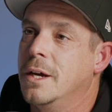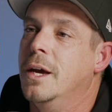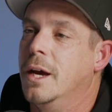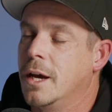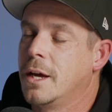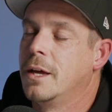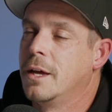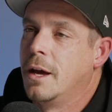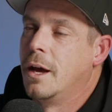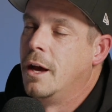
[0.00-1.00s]
Yeah.
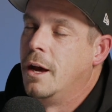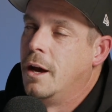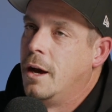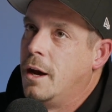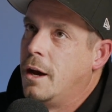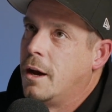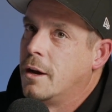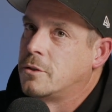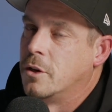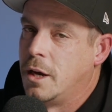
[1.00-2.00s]
Yeah. Uh,
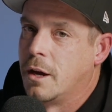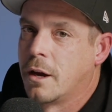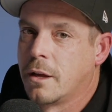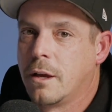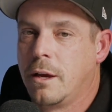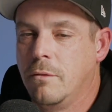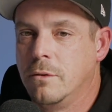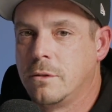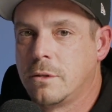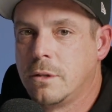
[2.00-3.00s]
so yeah, he
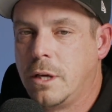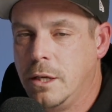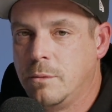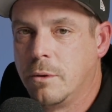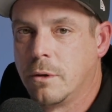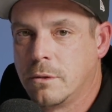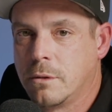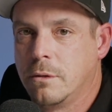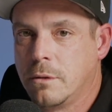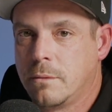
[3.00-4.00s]
was his burgers are
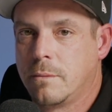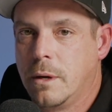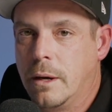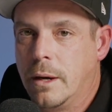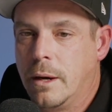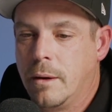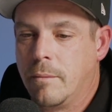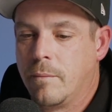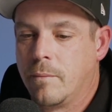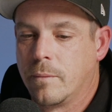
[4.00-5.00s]
good. Yeah, they're um, good,
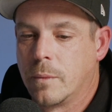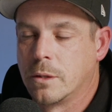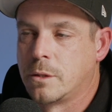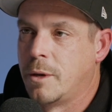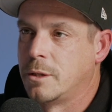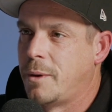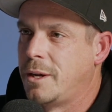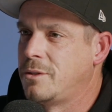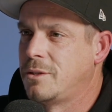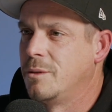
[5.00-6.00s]
man. He's like smash
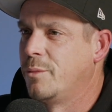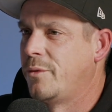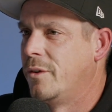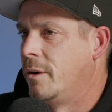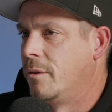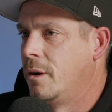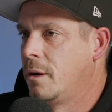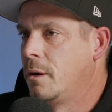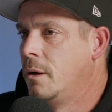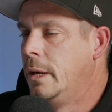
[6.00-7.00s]
patty, just simplified patties, it,
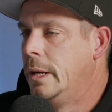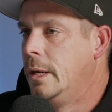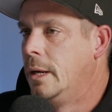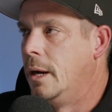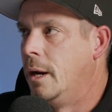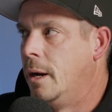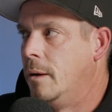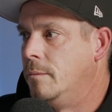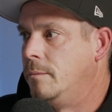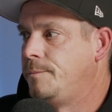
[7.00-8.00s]
right? Yeah.
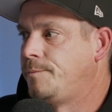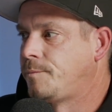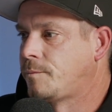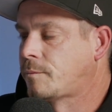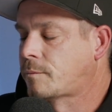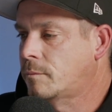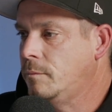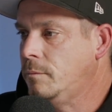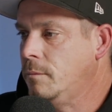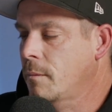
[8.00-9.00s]
Um,
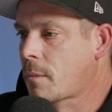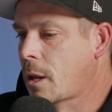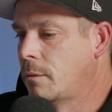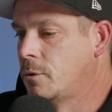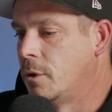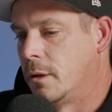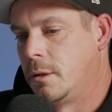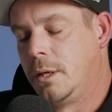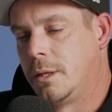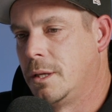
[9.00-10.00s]
trying to
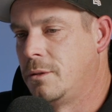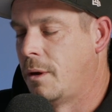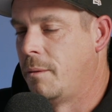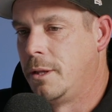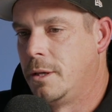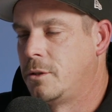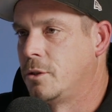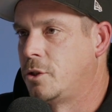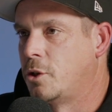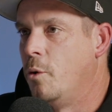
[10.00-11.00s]
think. There's, I mean, so there's he's.
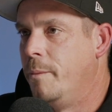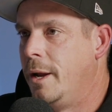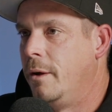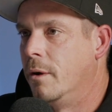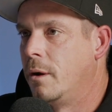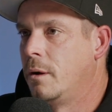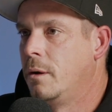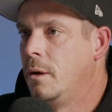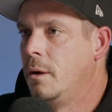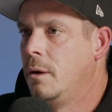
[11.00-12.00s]
I so think he's many, at the right?
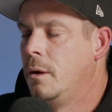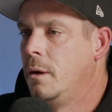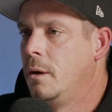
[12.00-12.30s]
Croxton now.